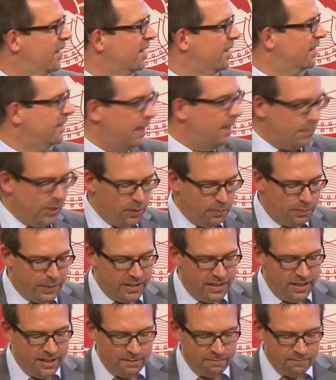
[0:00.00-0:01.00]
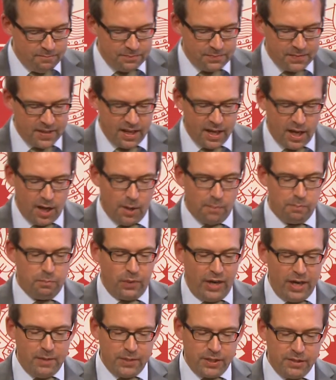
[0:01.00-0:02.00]
WPD, a
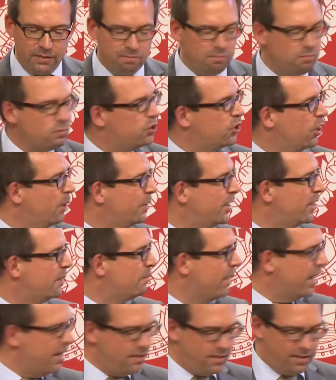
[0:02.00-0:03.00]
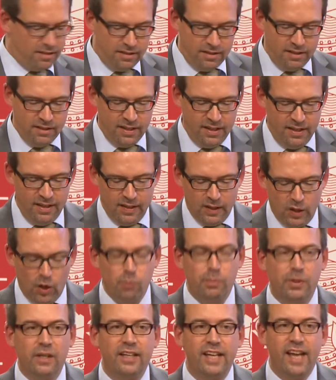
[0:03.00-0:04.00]
Bremen, Germany-based,
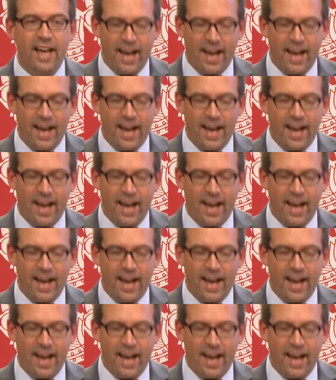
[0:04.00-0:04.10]
globally